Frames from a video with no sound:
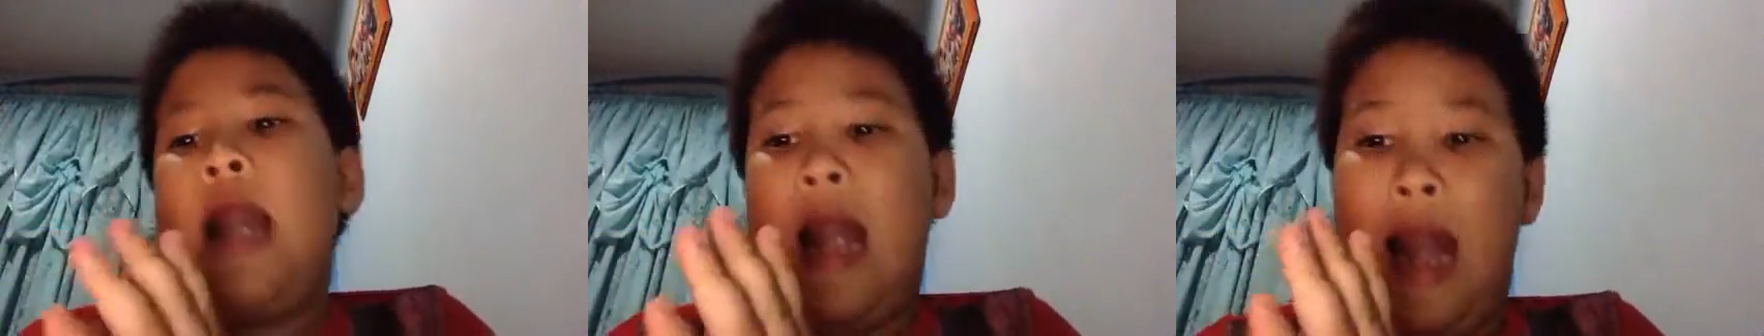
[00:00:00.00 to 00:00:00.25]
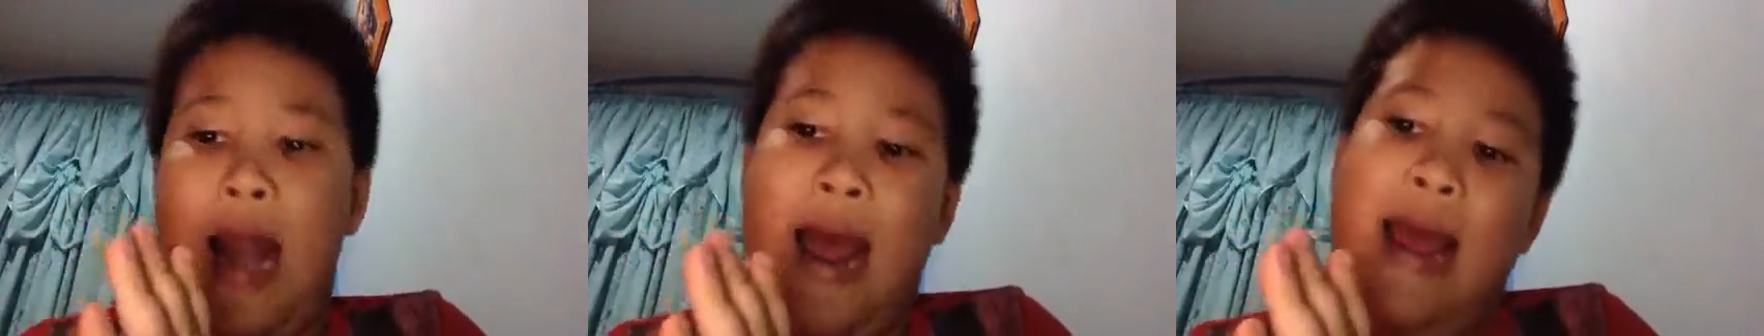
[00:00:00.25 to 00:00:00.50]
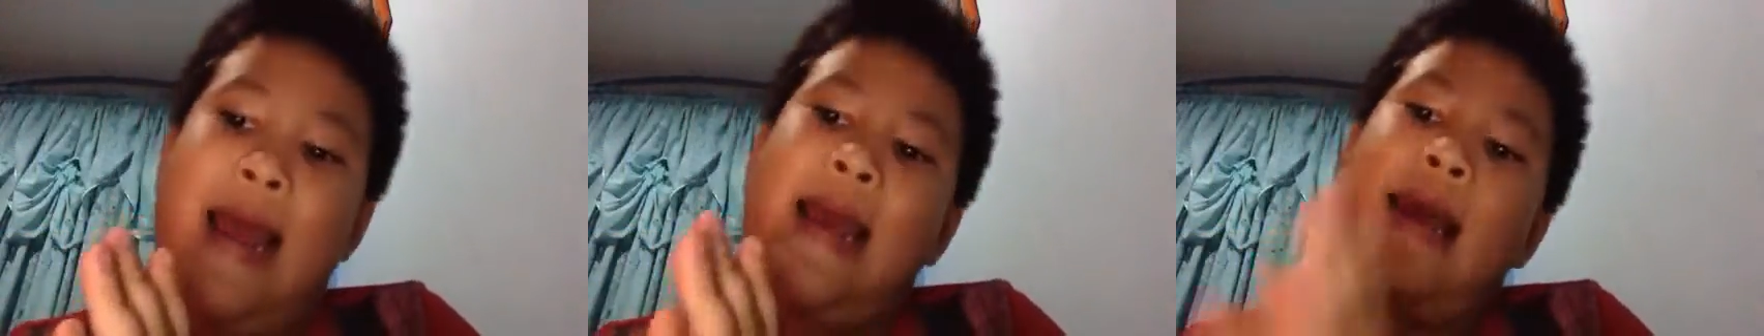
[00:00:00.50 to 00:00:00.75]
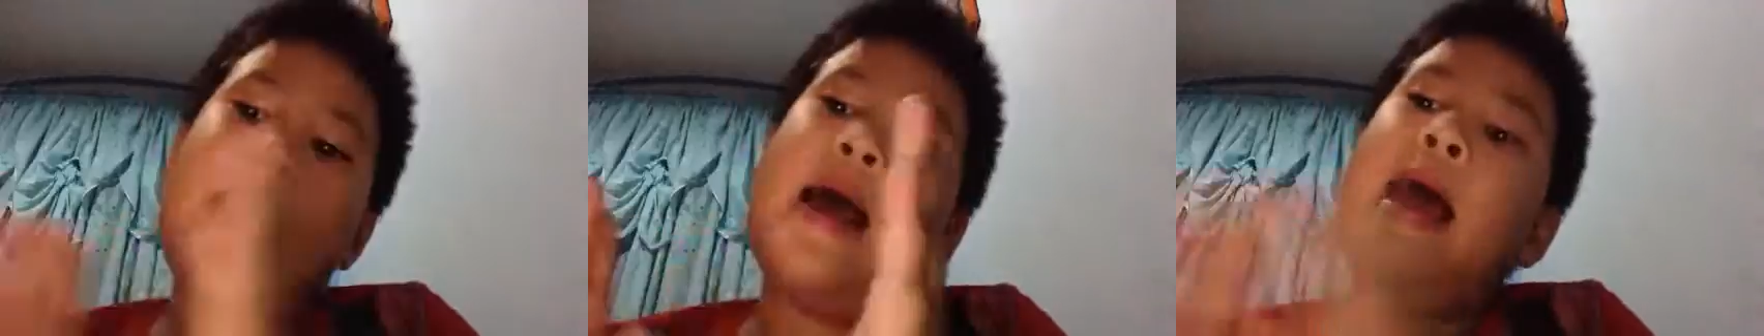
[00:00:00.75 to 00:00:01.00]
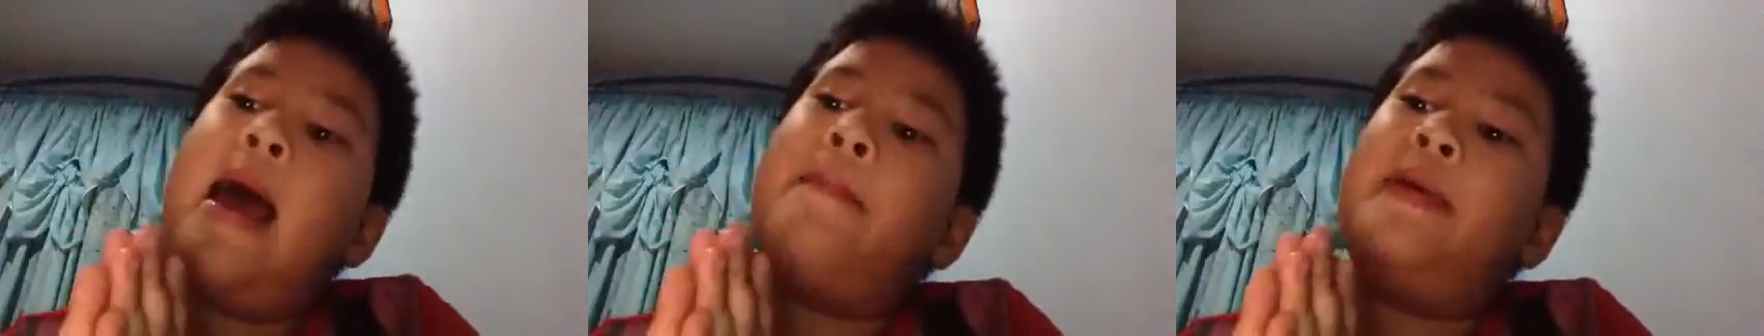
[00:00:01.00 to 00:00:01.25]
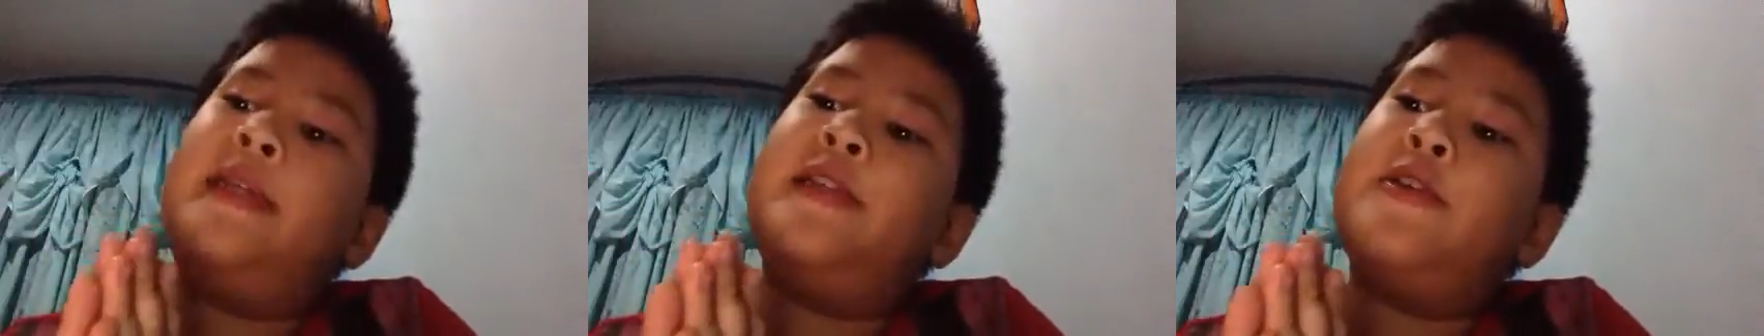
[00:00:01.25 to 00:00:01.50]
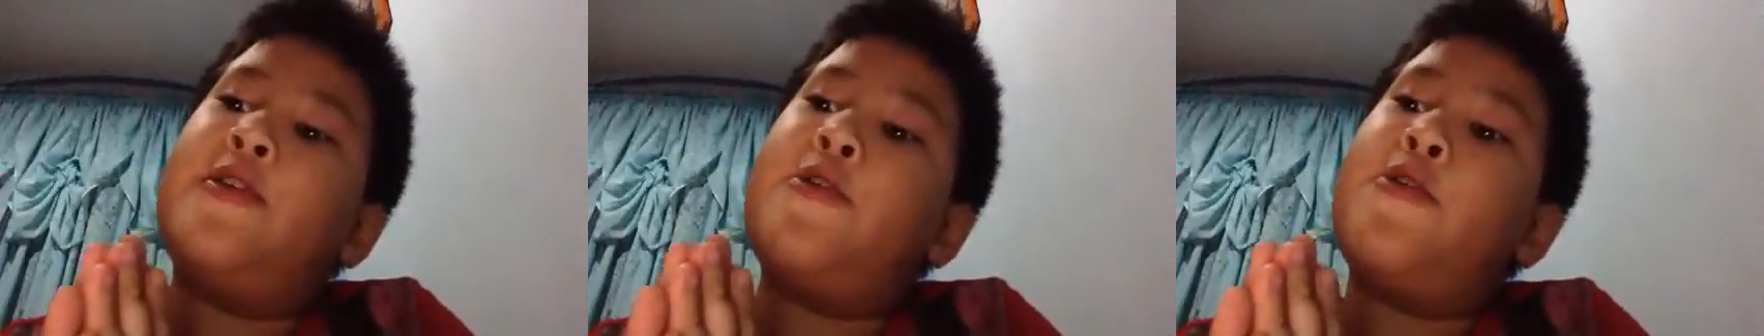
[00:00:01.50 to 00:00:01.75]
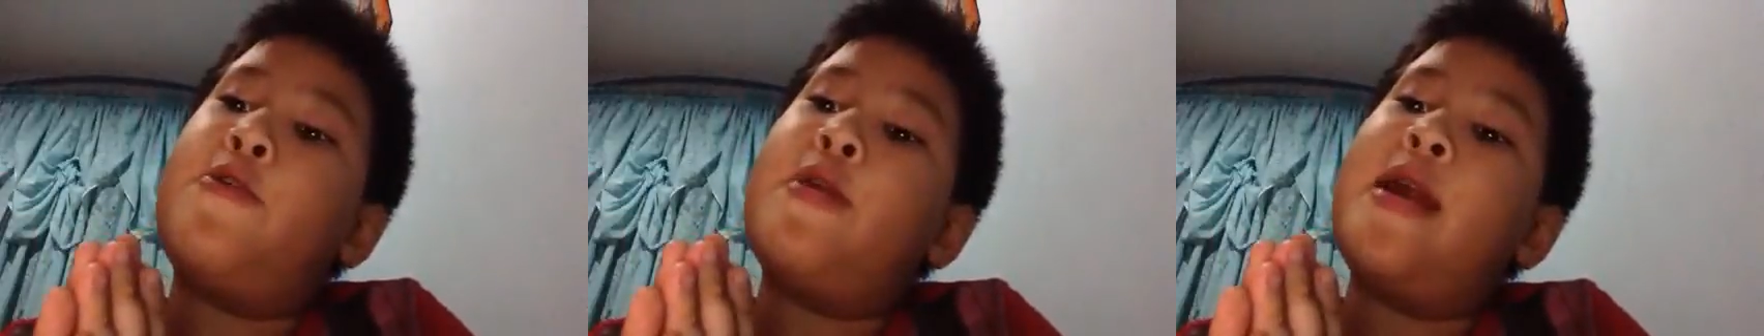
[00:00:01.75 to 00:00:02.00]
like,
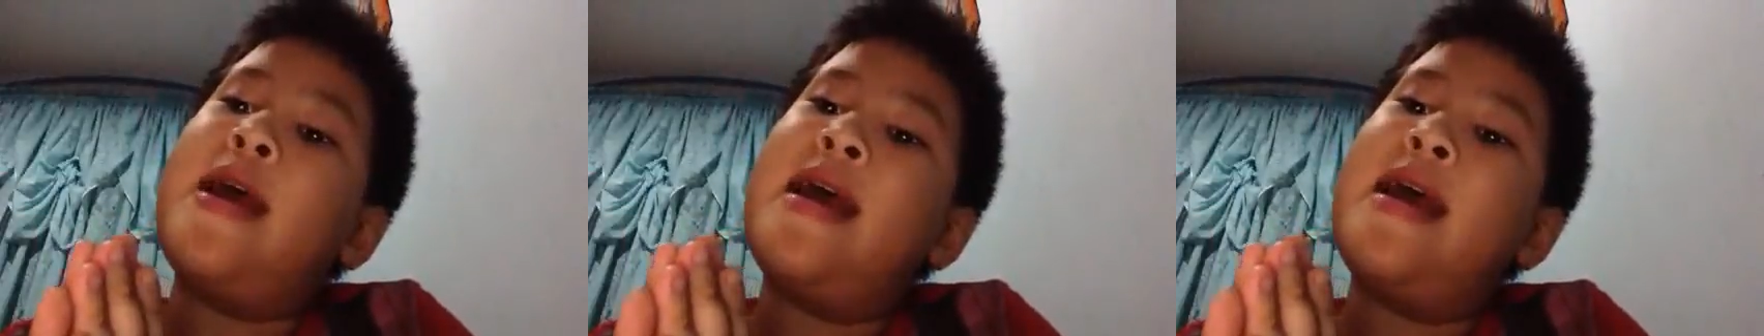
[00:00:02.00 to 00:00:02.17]
episode.